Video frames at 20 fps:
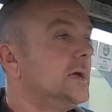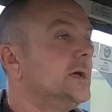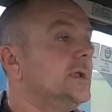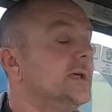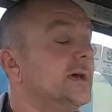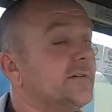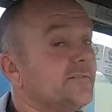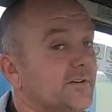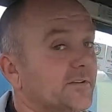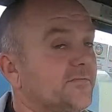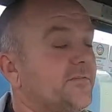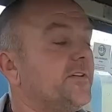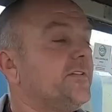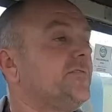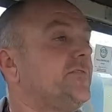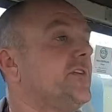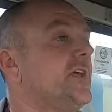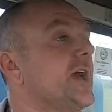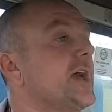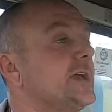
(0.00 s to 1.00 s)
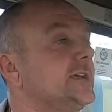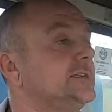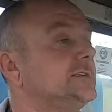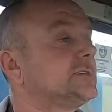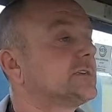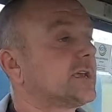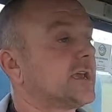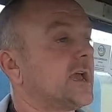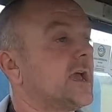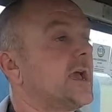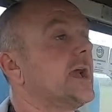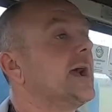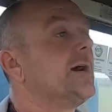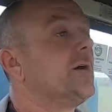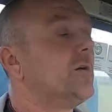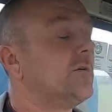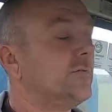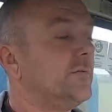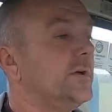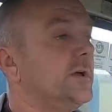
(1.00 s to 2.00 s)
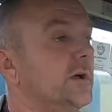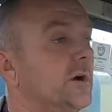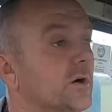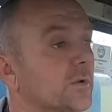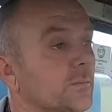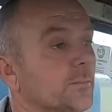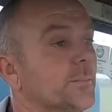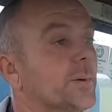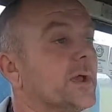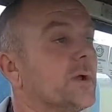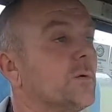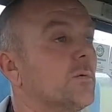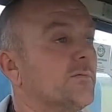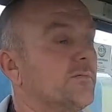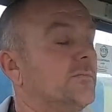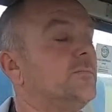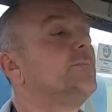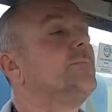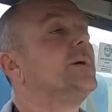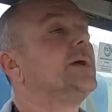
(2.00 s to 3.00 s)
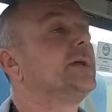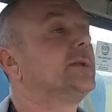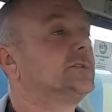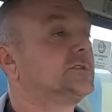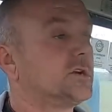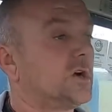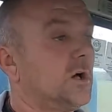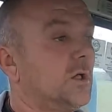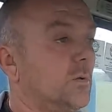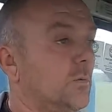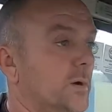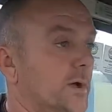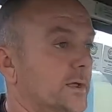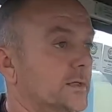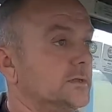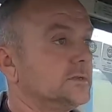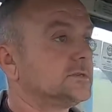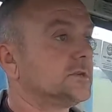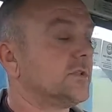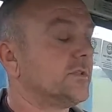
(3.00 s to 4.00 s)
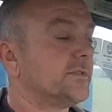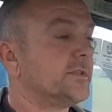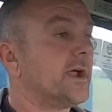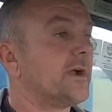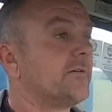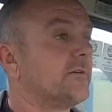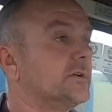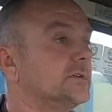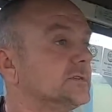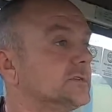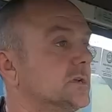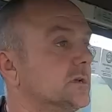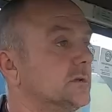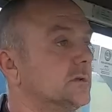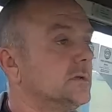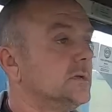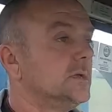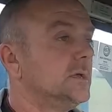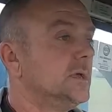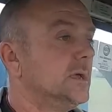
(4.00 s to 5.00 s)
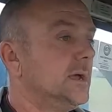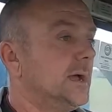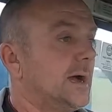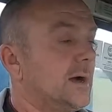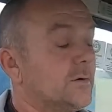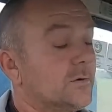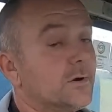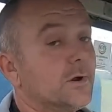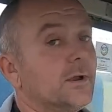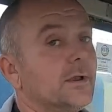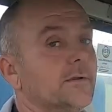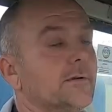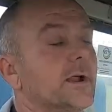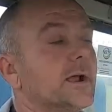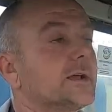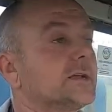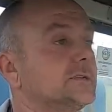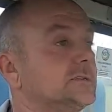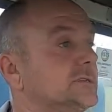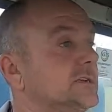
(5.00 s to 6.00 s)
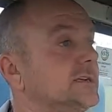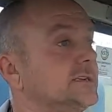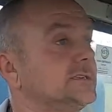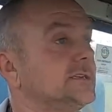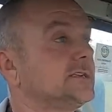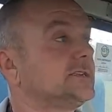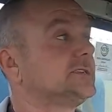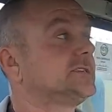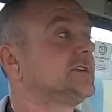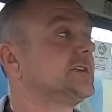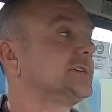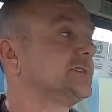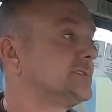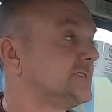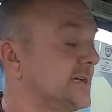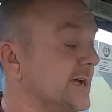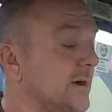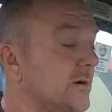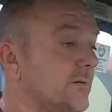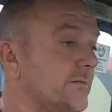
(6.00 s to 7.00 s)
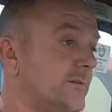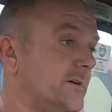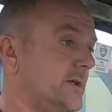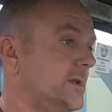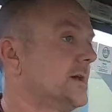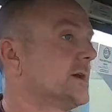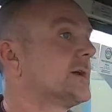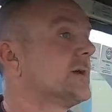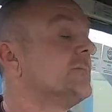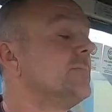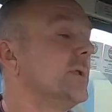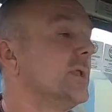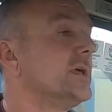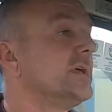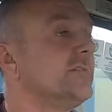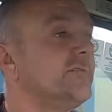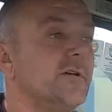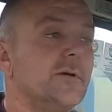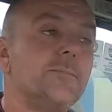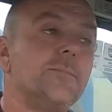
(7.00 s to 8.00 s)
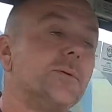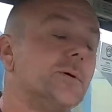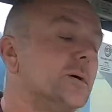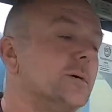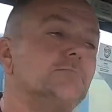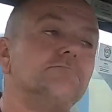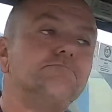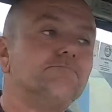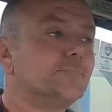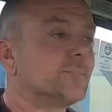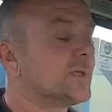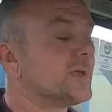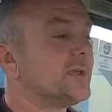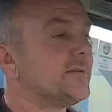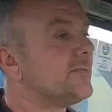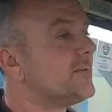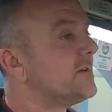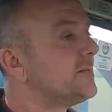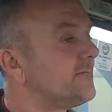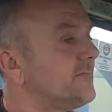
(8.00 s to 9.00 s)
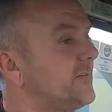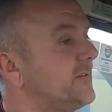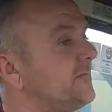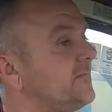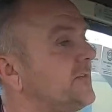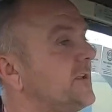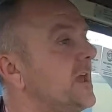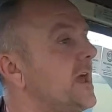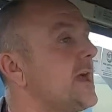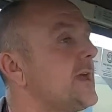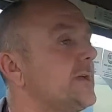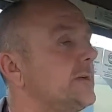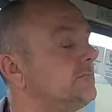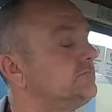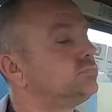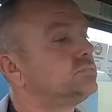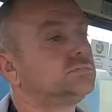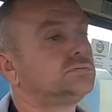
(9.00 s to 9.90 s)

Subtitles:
and I've had 58k out of it on big tall wheels on narrows. Our Ollie reckons he's had 60 out of it, and I can believe it, but even at 58,